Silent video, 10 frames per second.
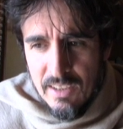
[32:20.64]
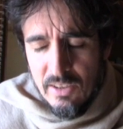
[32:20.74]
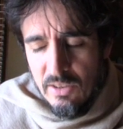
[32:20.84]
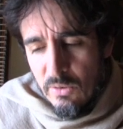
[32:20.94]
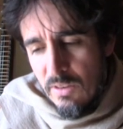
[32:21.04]

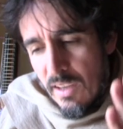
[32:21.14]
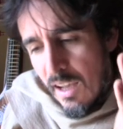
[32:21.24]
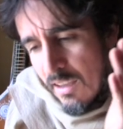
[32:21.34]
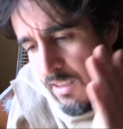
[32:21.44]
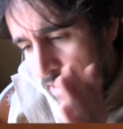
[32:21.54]
So
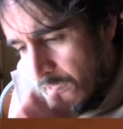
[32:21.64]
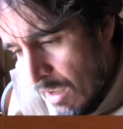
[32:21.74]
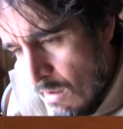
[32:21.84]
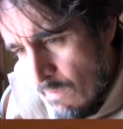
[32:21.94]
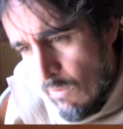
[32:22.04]
the
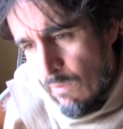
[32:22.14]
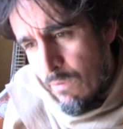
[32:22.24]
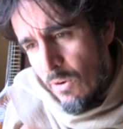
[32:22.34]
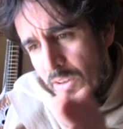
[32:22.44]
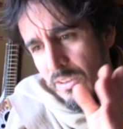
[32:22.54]
love or
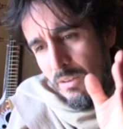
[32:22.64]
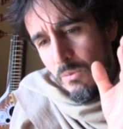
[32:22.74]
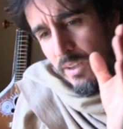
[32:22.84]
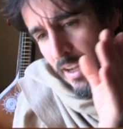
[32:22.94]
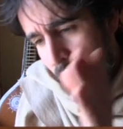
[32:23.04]
focus
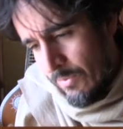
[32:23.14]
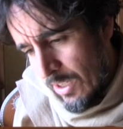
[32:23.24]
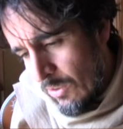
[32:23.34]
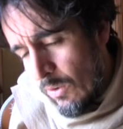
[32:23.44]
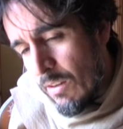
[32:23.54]
on one
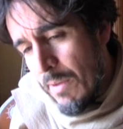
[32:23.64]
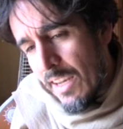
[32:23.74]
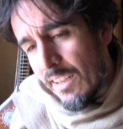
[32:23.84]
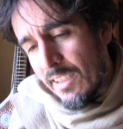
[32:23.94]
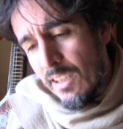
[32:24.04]
object
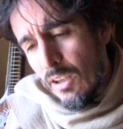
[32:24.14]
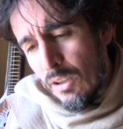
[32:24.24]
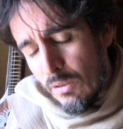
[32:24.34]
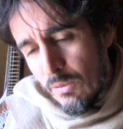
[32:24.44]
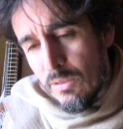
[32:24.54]
automatically
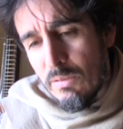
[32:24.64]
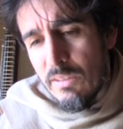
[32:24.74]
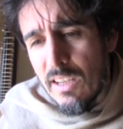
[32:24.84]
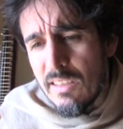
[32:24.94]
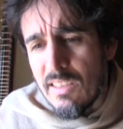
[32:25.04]
includes the
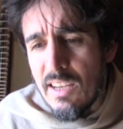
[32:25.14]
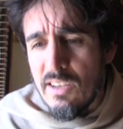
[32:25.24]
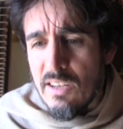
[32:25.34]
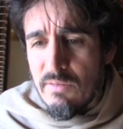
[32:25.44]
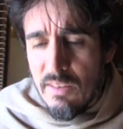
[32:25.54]

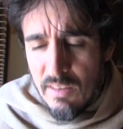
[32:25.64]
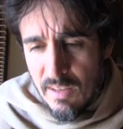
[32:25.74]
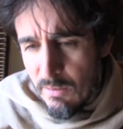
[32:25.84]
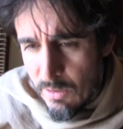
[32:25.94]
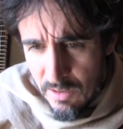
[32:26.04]
renunciation of the
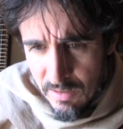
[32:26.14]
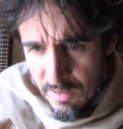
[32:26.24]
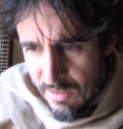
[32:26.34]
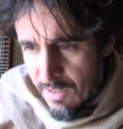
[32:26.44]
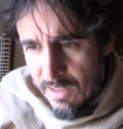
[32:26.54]
thing which
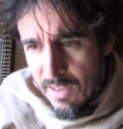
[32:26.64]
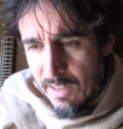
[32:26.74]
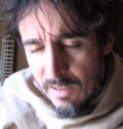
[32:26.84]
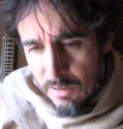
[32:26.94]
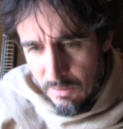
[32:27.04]
is
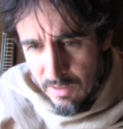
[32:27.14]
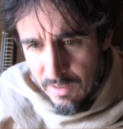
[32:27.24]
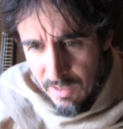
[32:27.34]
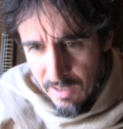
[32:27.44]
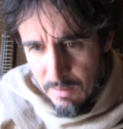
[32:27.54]
not included
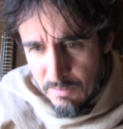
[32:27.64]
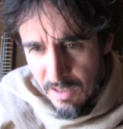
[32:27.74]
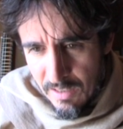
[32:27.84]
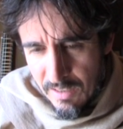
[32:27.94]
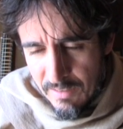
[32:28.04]
in that
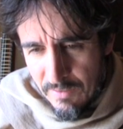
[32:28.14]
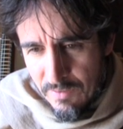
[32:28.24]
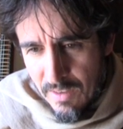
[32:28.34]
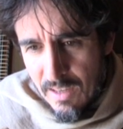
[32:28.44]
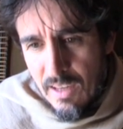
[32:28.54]
object.
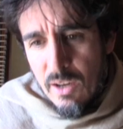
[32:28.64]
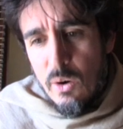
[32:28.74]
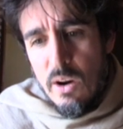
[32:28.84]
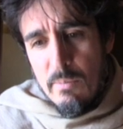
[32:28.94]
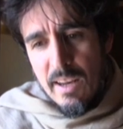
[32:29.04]
It
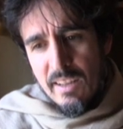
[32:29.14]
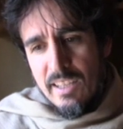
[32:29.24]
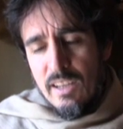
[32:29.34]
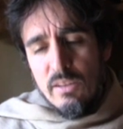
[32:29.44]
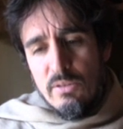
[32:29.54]

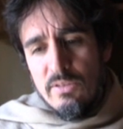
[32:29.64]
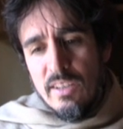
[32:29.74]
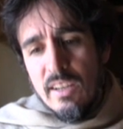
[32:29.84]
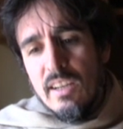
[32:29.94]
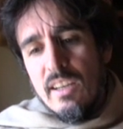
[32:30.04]
automatically includes
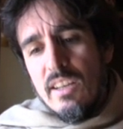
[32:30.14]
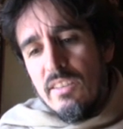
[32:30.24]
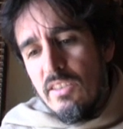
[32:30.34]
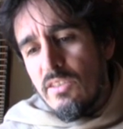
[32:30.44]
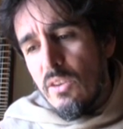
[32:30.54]
it.
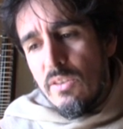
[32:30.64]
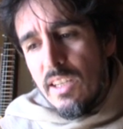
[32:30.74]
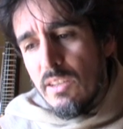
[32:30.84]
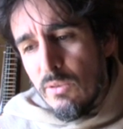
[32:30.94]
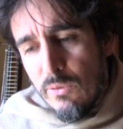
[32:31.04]
There's no
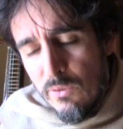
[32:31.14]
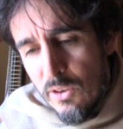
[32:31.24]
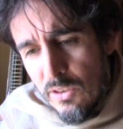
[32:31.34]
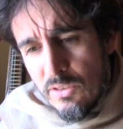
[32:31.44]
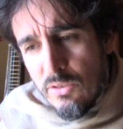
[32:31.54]
need to
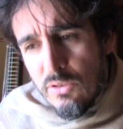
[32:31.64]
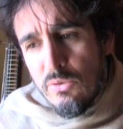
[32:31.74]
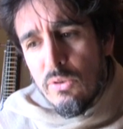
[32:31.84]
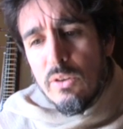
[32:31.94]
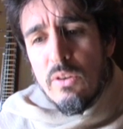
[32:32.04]
first
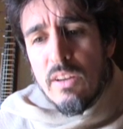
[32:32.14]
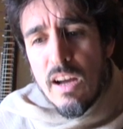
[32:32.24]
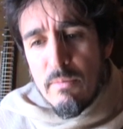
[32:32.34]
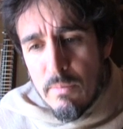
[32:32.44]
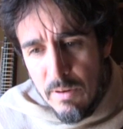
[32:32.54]
destroy all the
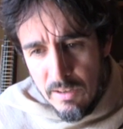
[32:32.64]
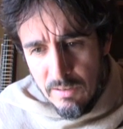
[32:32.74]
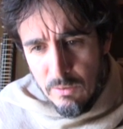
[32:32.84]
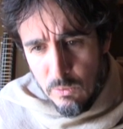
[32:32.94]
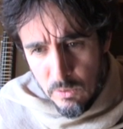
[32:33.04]
gummy bears
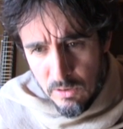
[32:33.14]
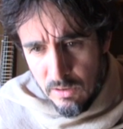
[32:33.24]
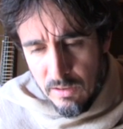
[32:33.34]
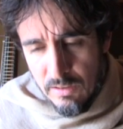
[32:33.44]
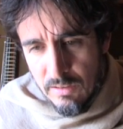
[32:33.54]
in the
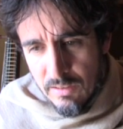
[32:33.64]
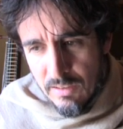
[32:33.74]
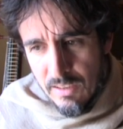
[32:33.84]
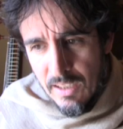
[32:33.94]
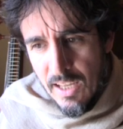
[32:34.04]
world
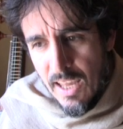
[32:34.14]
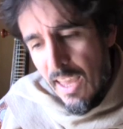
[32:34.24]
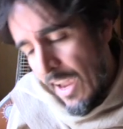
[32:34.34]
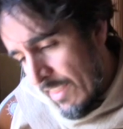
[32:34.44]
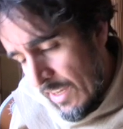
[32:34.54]

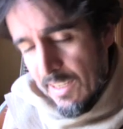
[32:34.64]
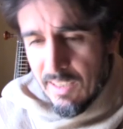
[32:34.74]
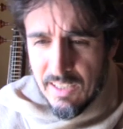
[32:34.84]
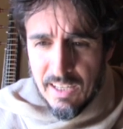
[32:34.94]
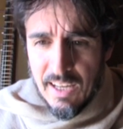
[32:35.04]
and then eat
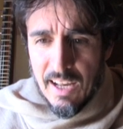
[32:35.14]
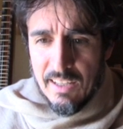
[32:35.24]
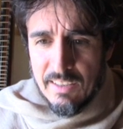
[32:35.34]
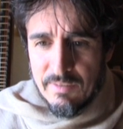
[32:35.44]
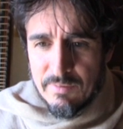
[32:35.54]
the Kit Kat.